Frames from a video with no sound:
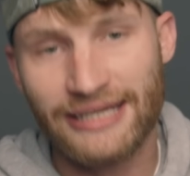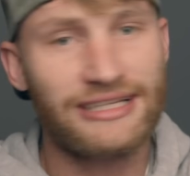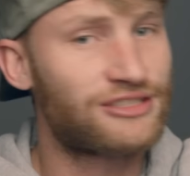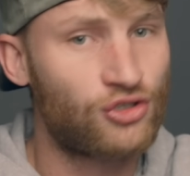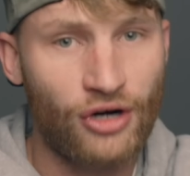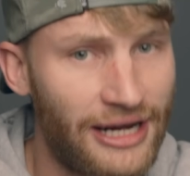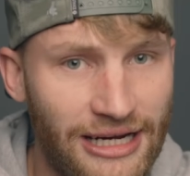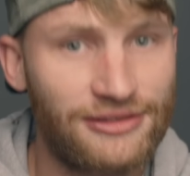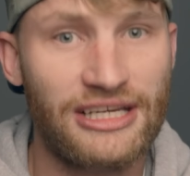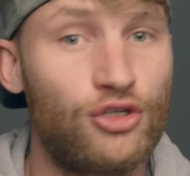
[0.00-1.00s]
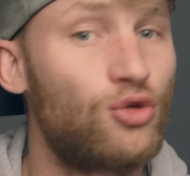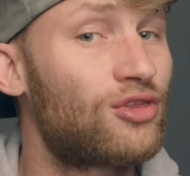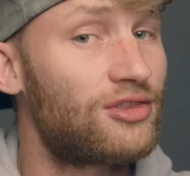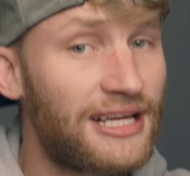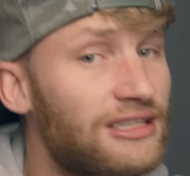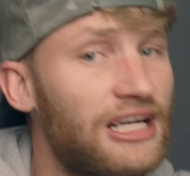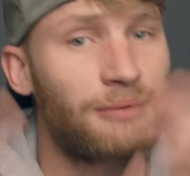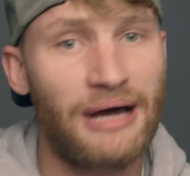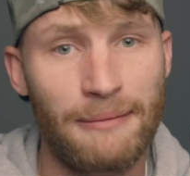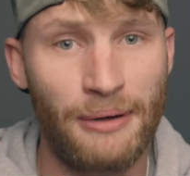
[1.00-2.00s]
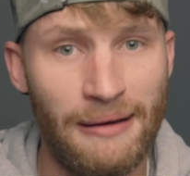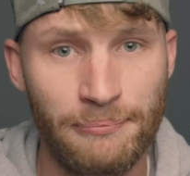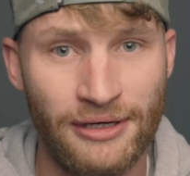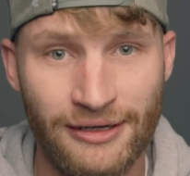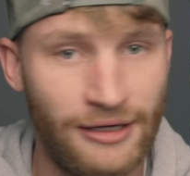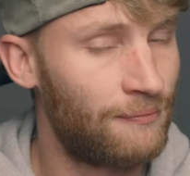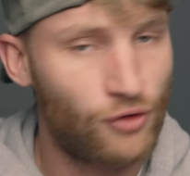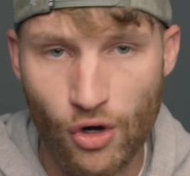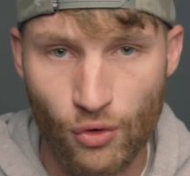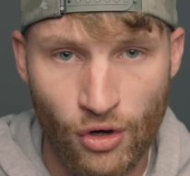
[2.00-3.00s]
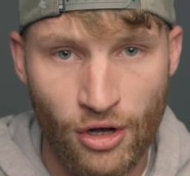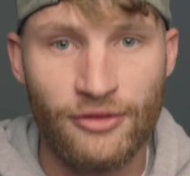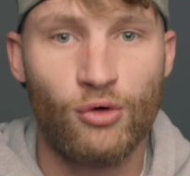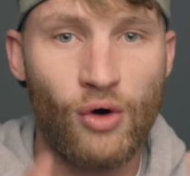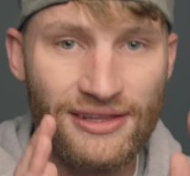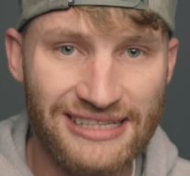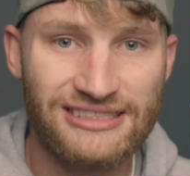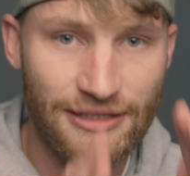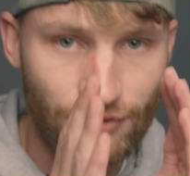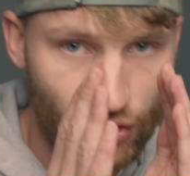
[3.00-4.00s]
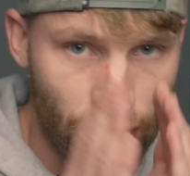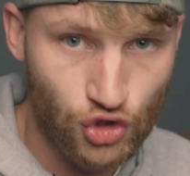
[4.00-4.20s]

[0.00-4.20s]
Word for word: and that's crying out there and you think that it might pump. No, the one that's giving you the